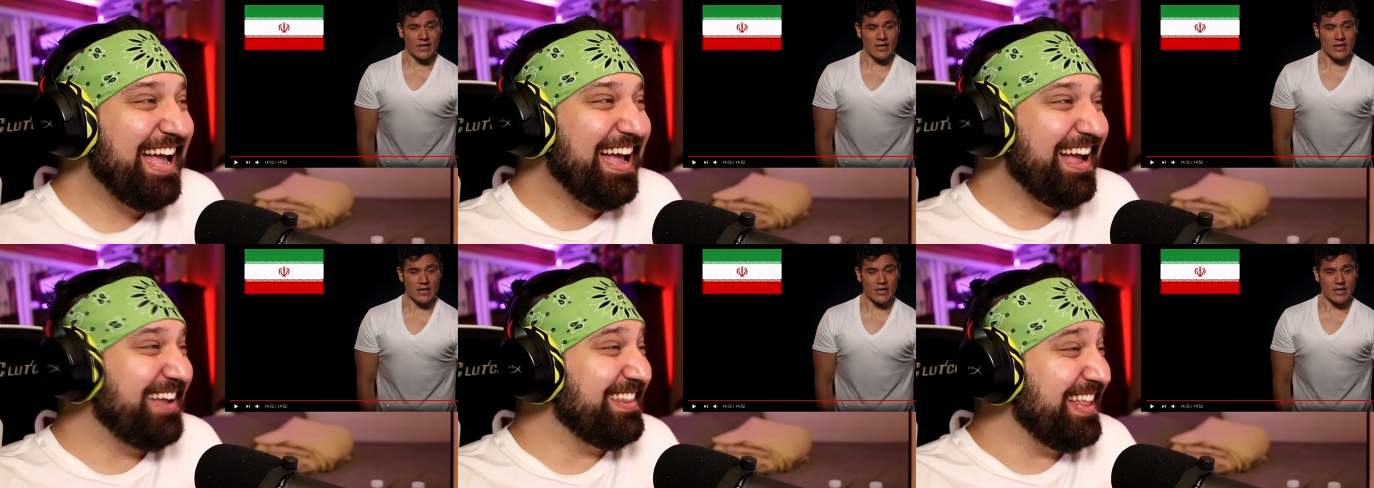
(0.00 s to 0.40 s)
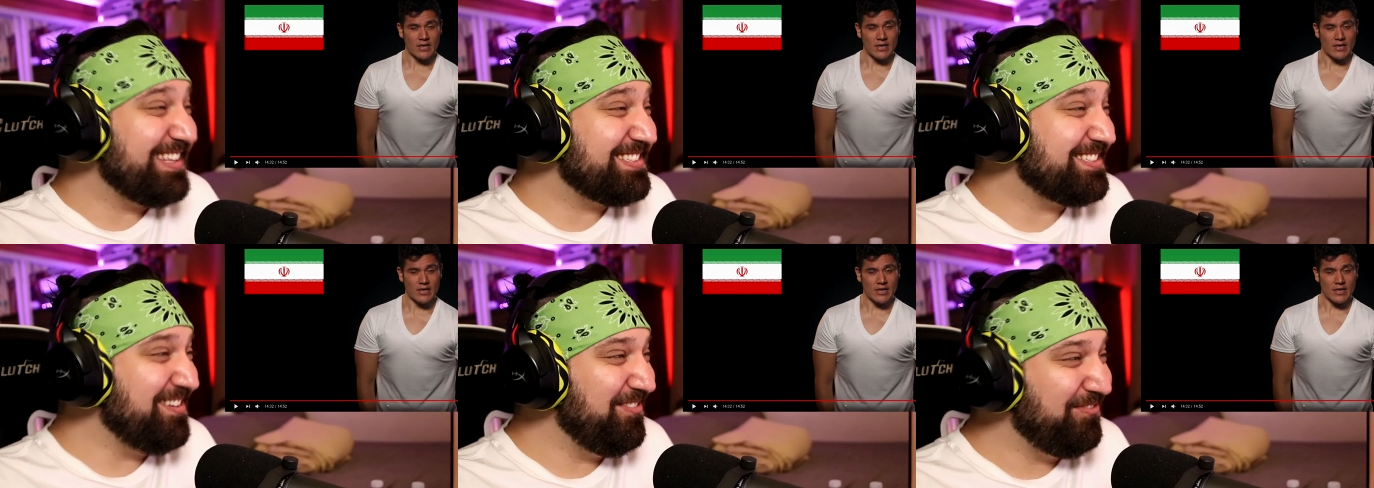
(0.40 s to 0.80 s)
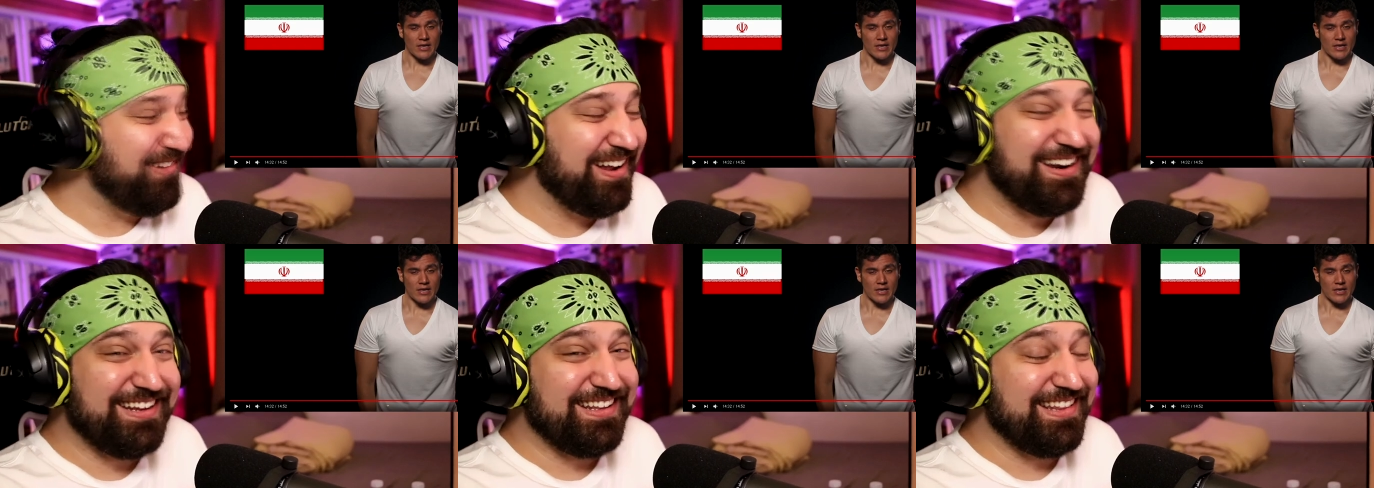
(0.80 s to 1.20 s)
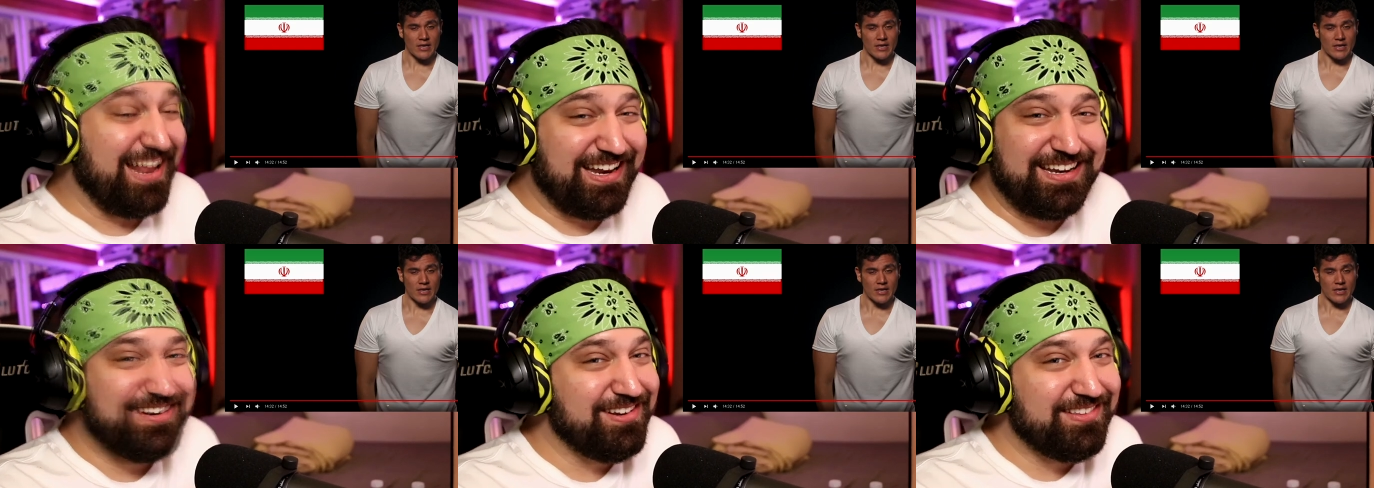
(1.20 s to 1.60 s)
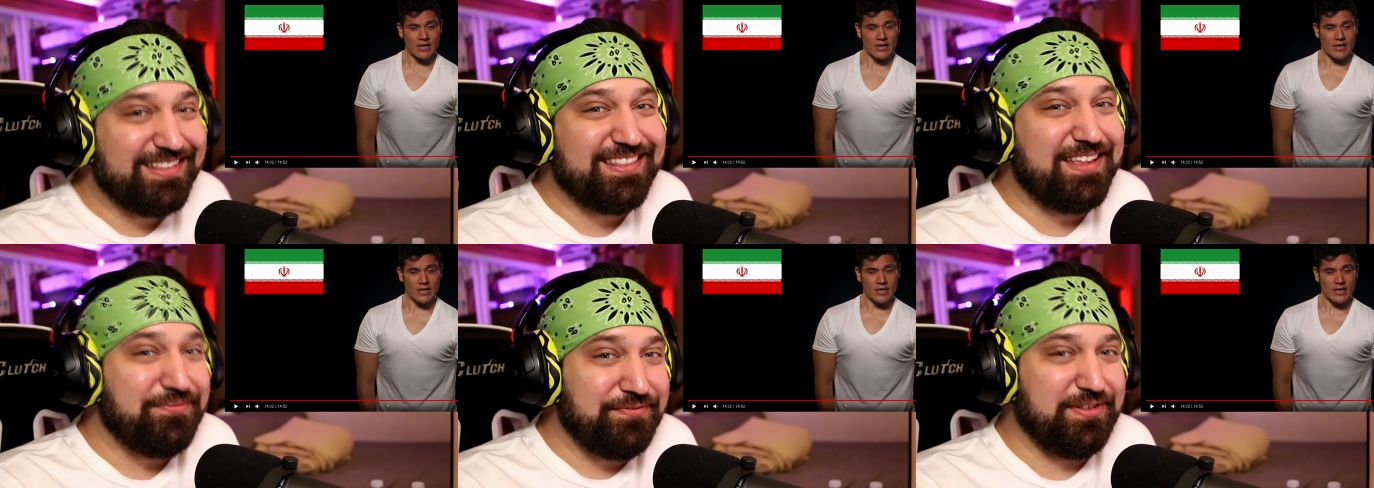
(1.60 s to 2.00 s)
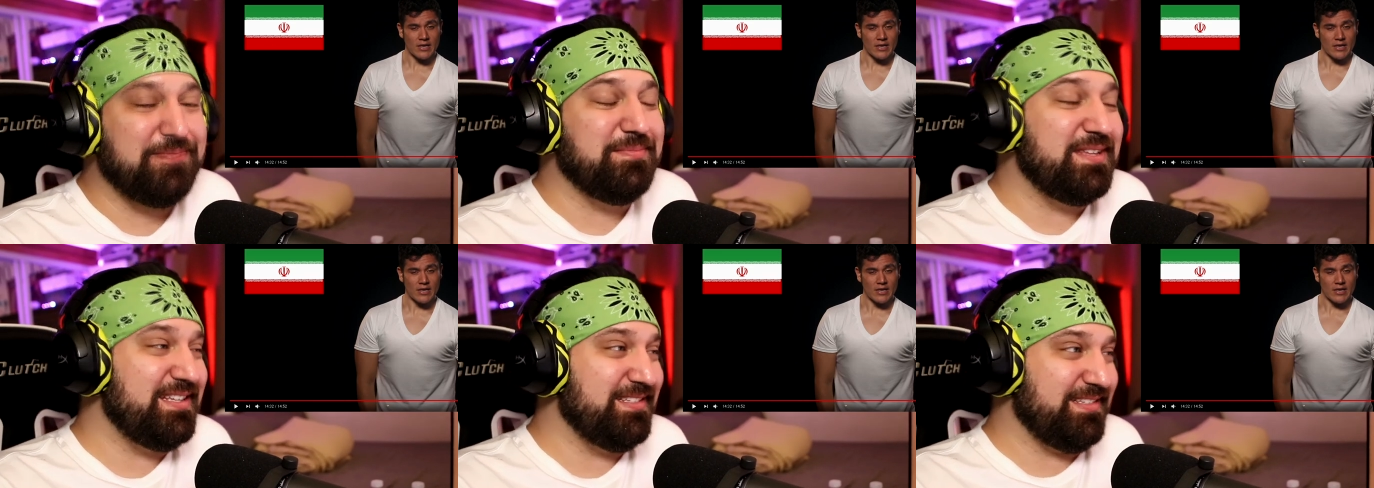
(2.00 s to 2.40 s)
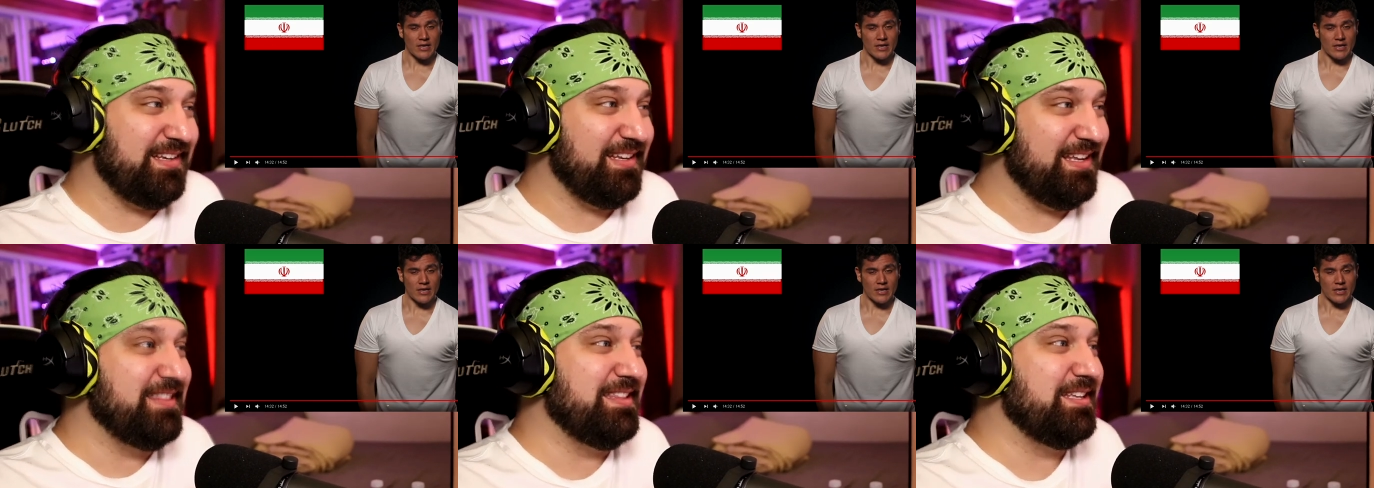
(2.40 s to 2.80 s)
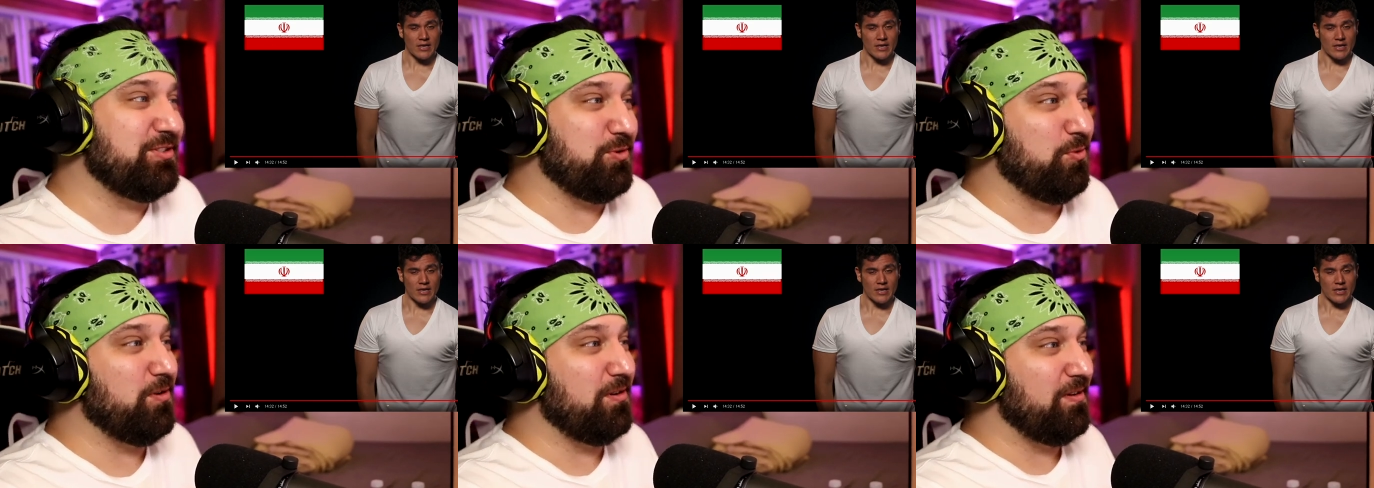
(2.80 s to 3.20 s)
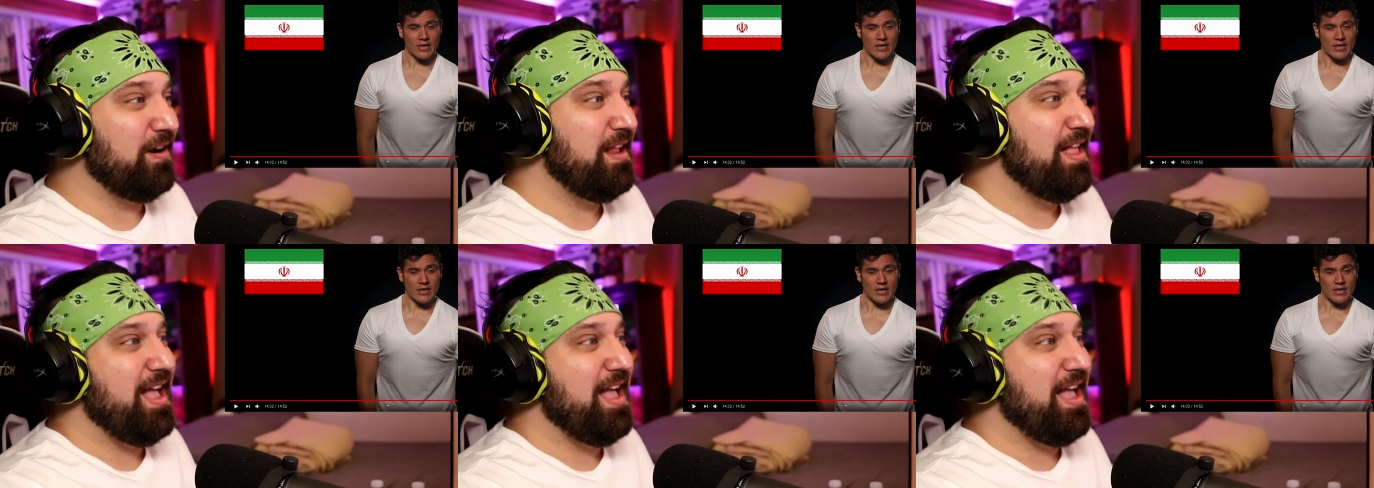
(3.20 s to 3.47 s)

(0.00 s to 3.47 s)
Speaker 1: That's so funny. I didn't know that they filmed these like in this order.